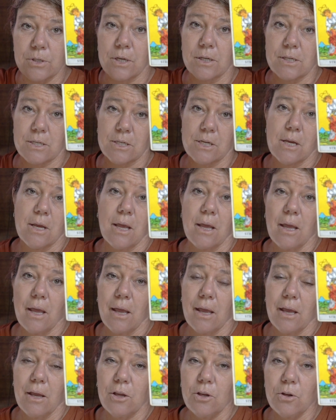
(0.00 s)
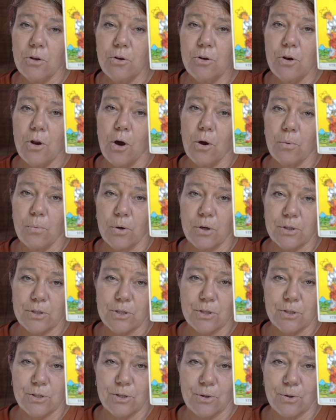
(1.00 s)
it. You know what
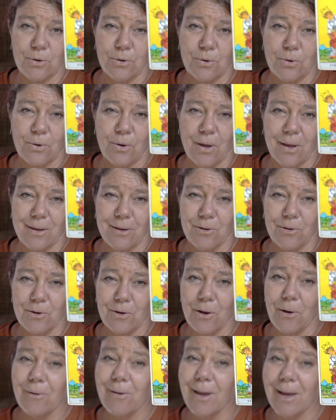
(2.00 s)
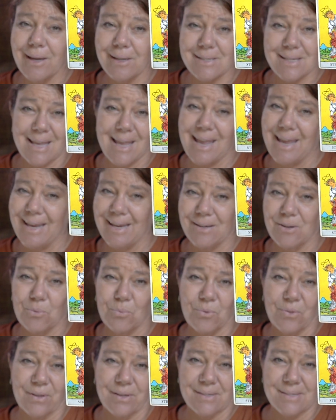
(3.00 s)
to do. You know how to
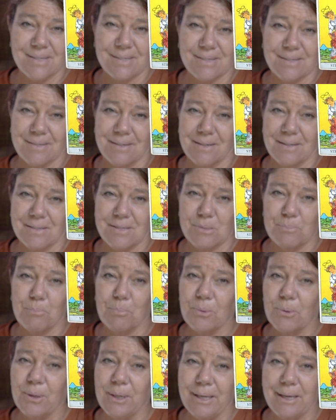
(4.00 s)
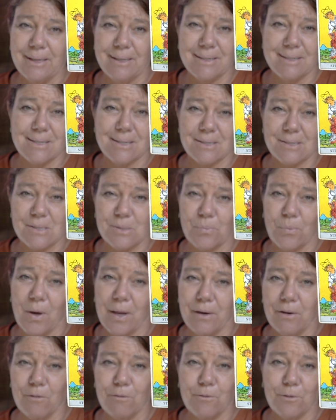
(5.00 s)
handle this. It's brilliant. It's
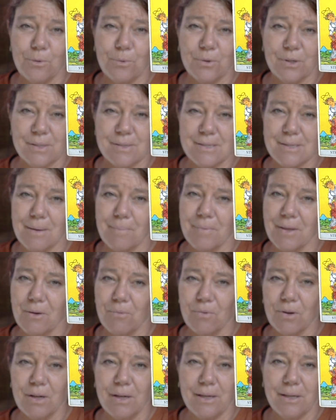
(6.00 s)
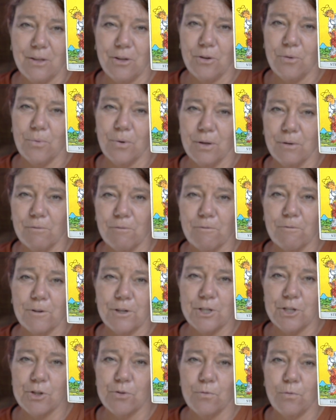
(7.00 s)
wonderful. It's something really new and
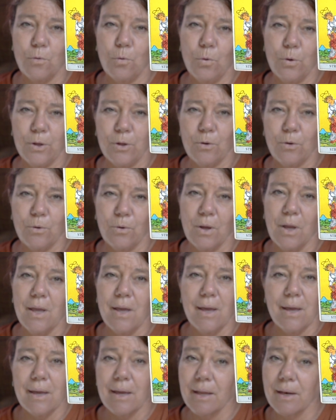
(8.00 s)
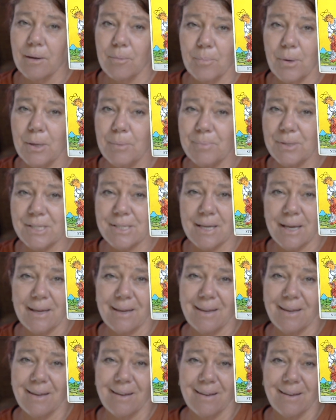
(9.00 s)
fresh for you, and it might be
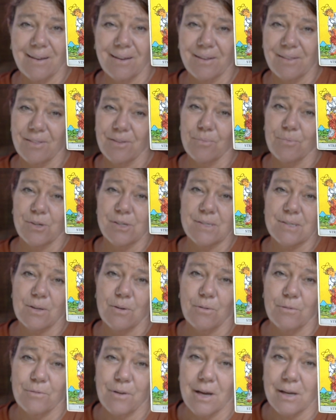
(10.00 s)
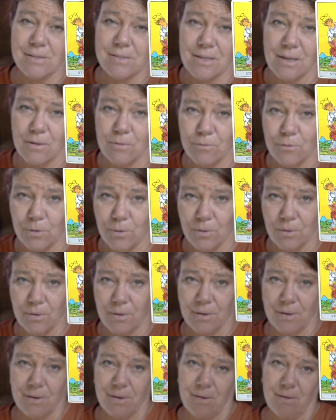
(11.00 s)
taking the risk of asking for
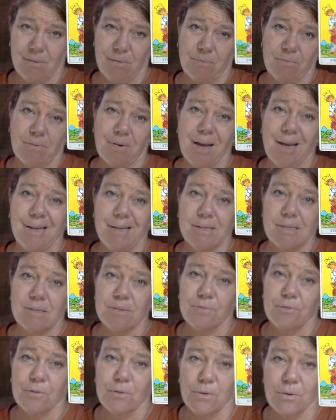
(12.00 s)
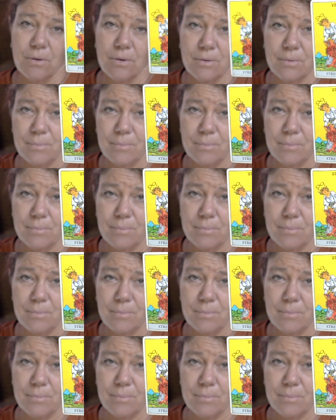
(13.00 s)
a raise, for